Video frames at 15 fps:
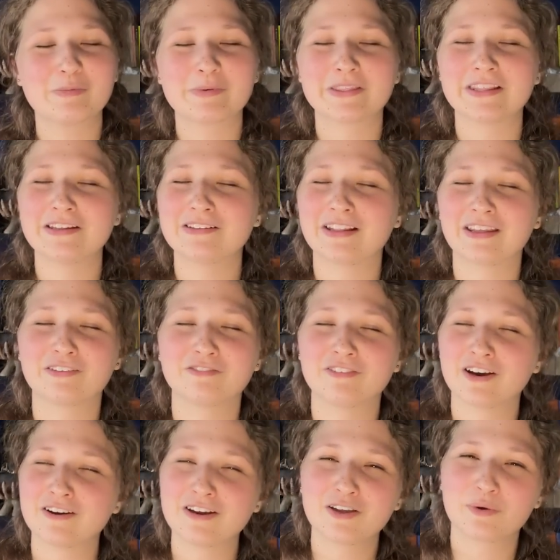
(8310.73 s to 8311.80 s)
but then, like,
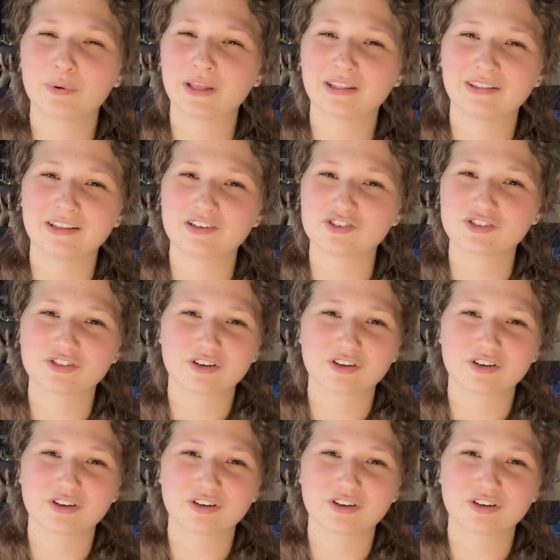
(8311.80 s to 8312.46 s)
very quickly just